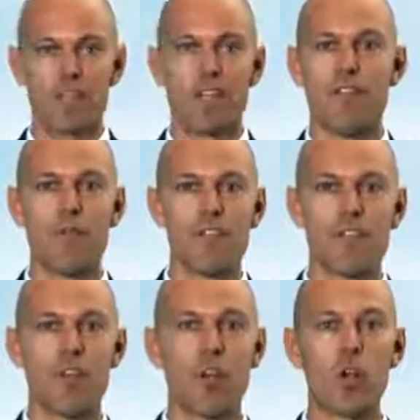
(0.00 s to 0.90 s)
This
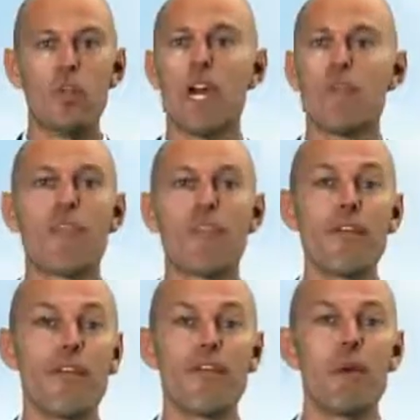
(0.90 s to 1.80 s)
information includes
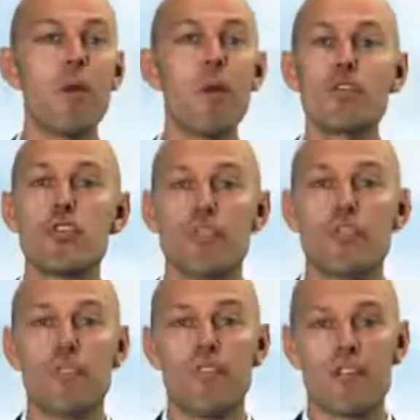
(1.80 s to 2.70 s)
everything from
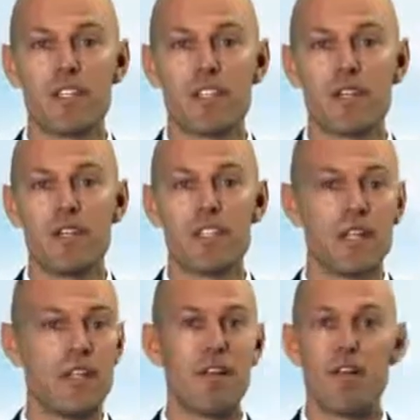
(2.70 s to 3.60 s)
emotions of
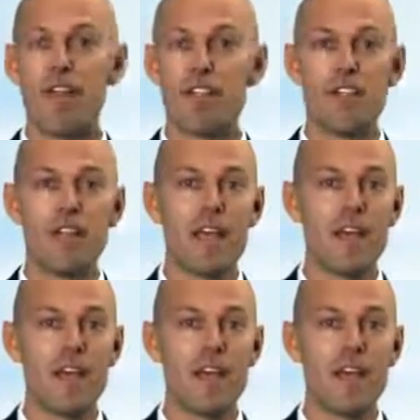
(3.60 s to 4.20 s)
investors and inflation